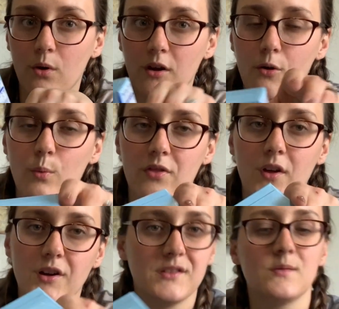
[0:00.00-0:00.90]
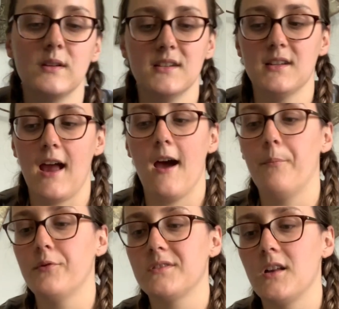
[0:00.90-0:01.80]
oil with the unsweetened
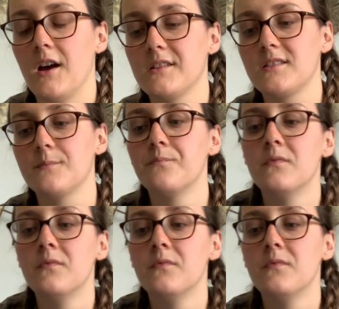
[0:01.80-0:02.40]
applesauce.